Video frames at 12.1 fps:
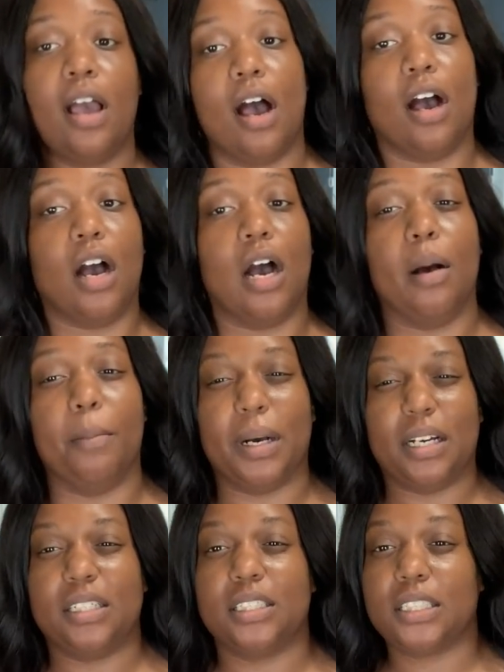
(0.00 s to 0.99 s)

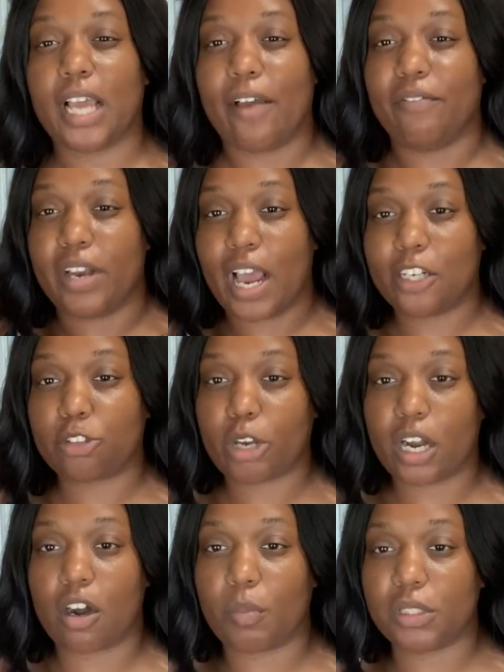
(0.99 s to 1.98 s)
Have not
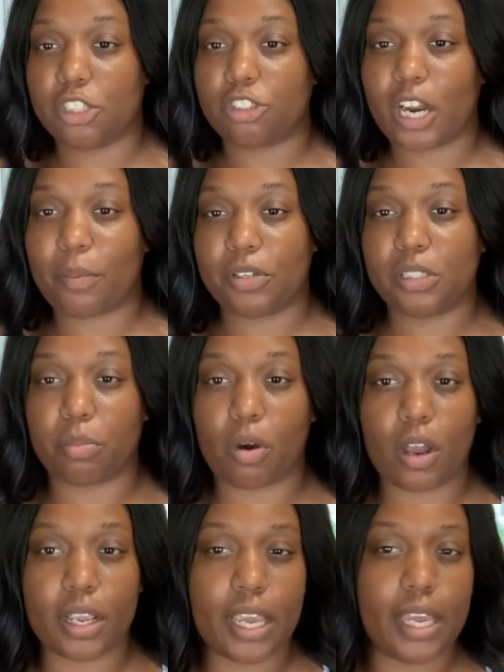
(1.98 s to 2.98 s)
tried it on with the strapless
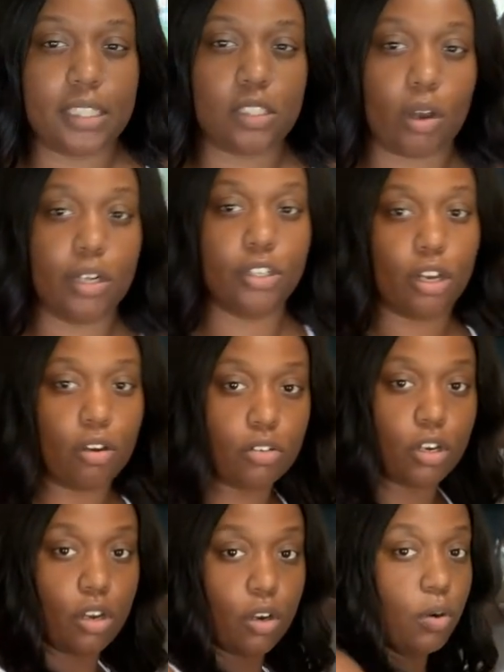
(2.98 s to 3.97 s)
bra yet, so I don't
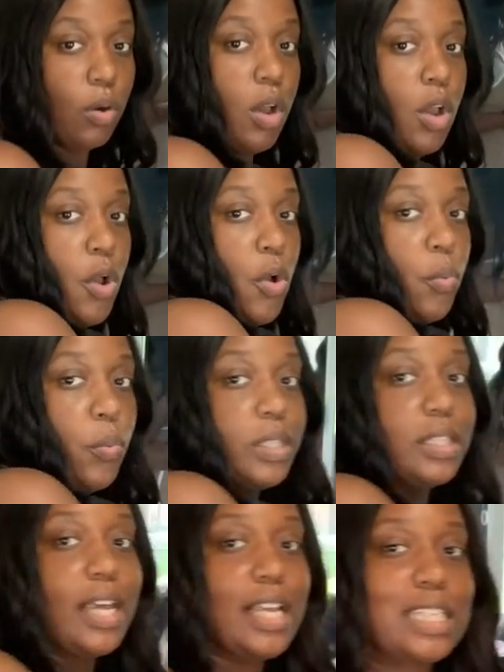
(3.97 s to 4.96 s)
know
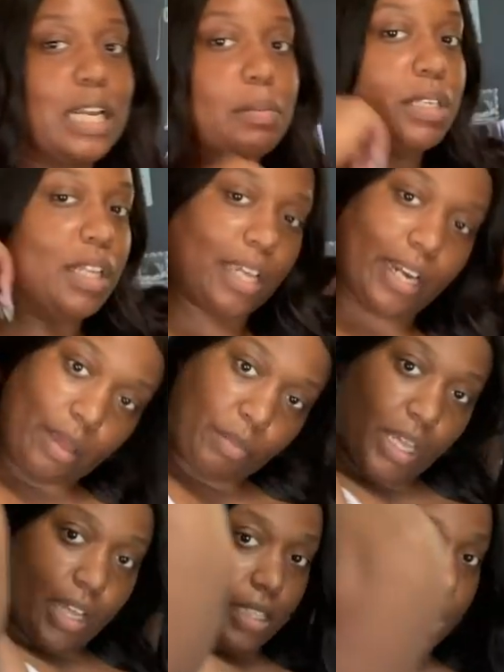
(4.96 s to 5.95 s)
what that's gonna be looking at,
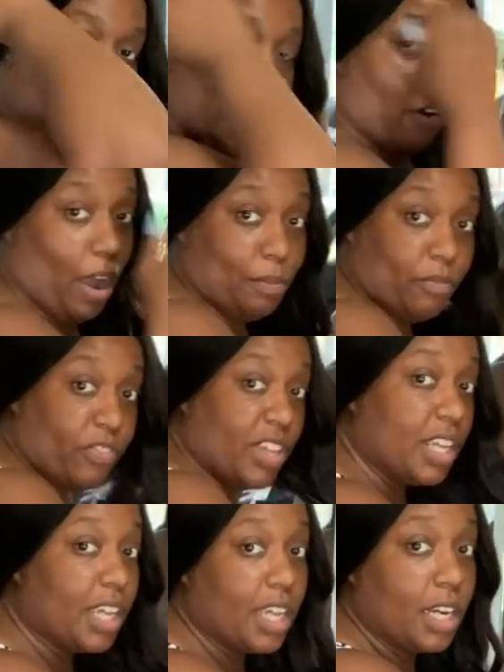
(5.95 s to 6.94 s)
because how I'm
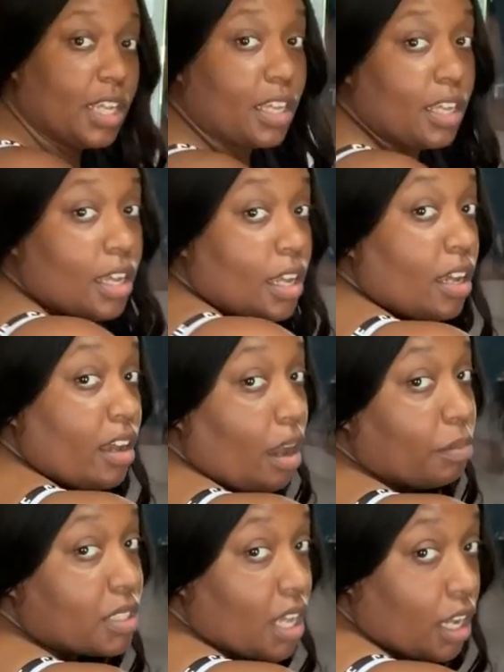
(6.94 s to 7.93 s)
fitting in it,
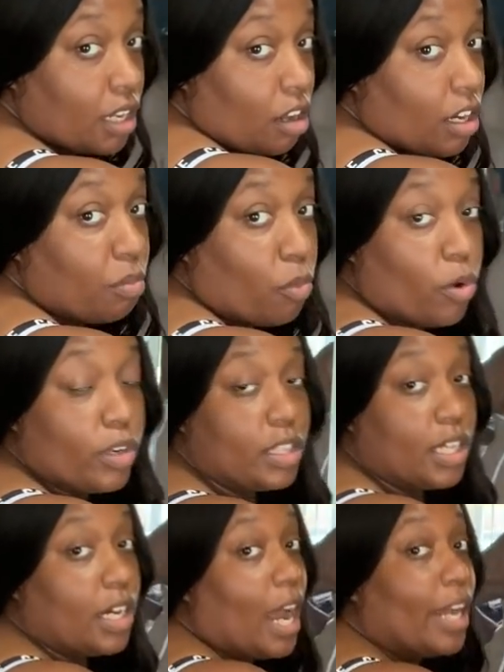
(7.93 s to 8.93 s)
I'm tugging on it more
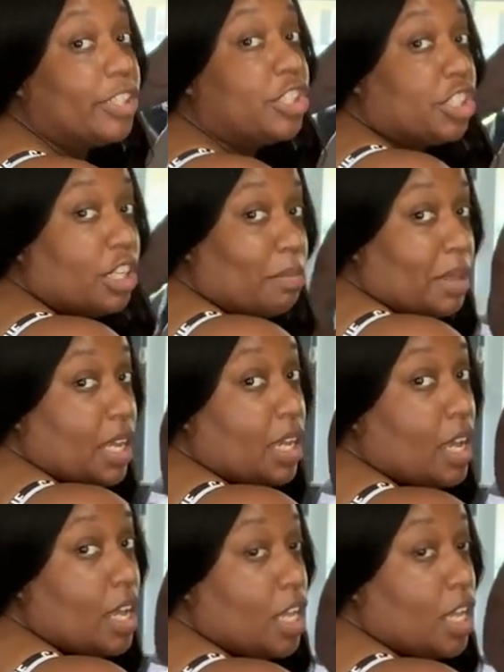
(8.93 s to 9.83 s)
than I should be.